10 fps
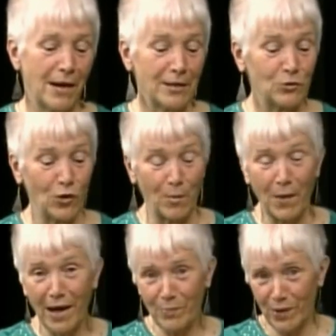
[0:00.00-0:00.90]
I took
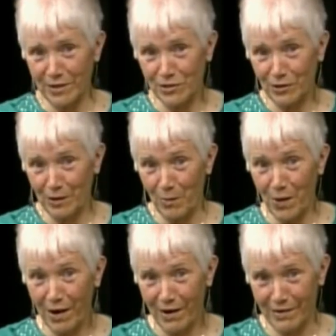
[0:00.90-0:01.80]
my pencil
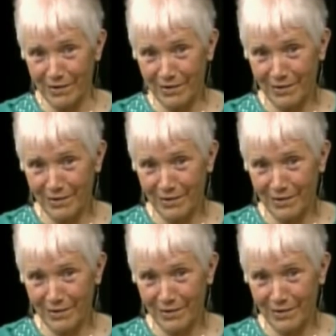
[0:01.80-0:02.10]
apart,